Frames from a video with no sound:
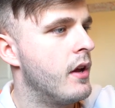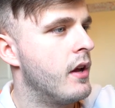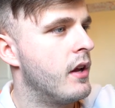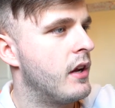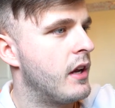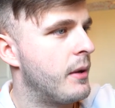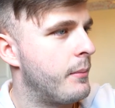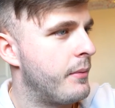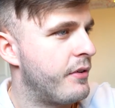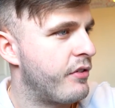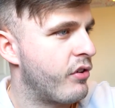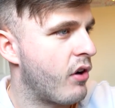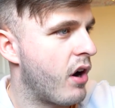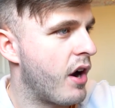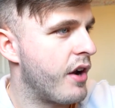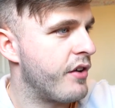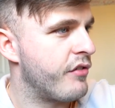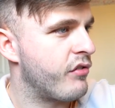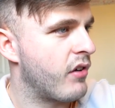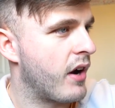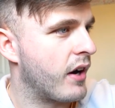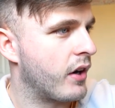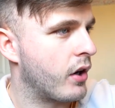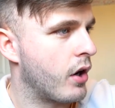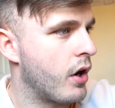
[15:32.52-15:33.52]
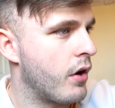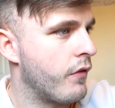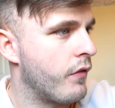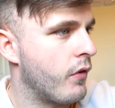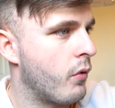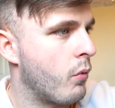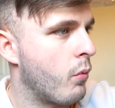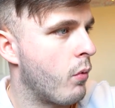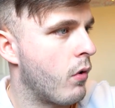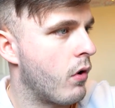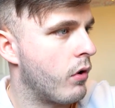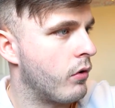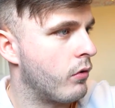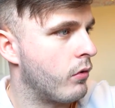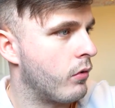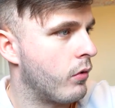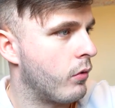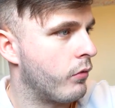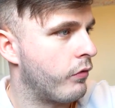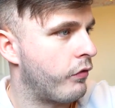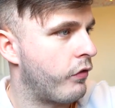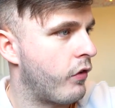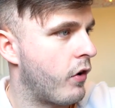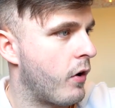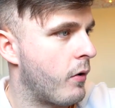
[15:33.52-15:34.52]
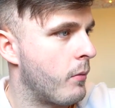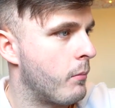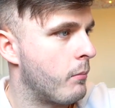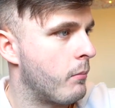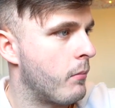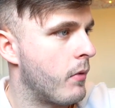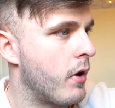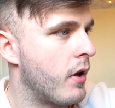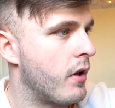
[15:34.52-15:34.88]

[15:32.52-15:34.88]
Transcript: let me try and drag over one from